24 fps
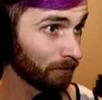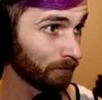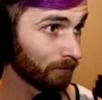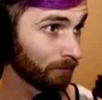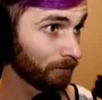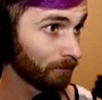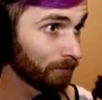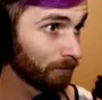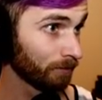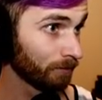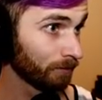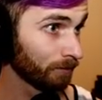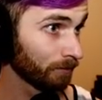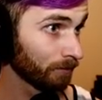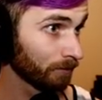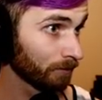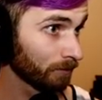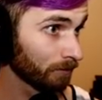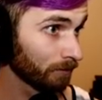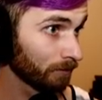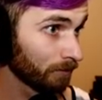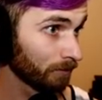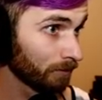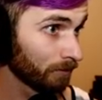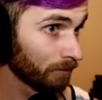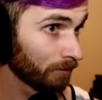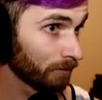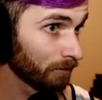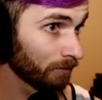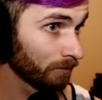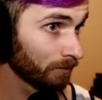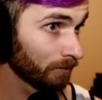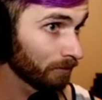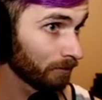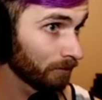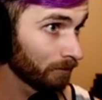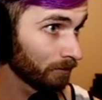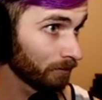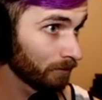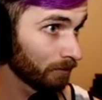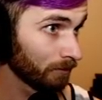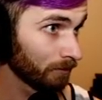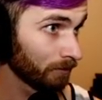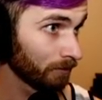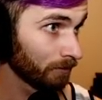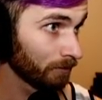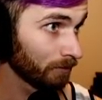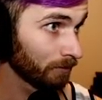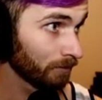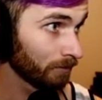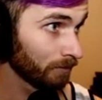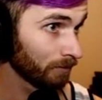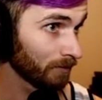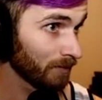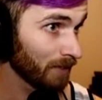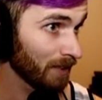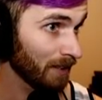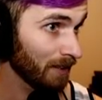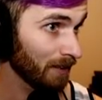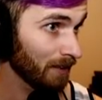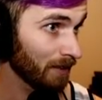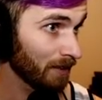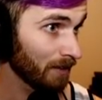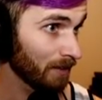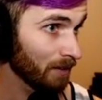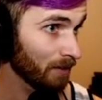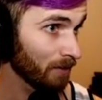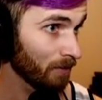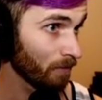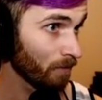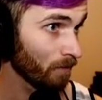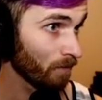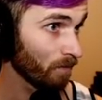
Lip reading: (silence)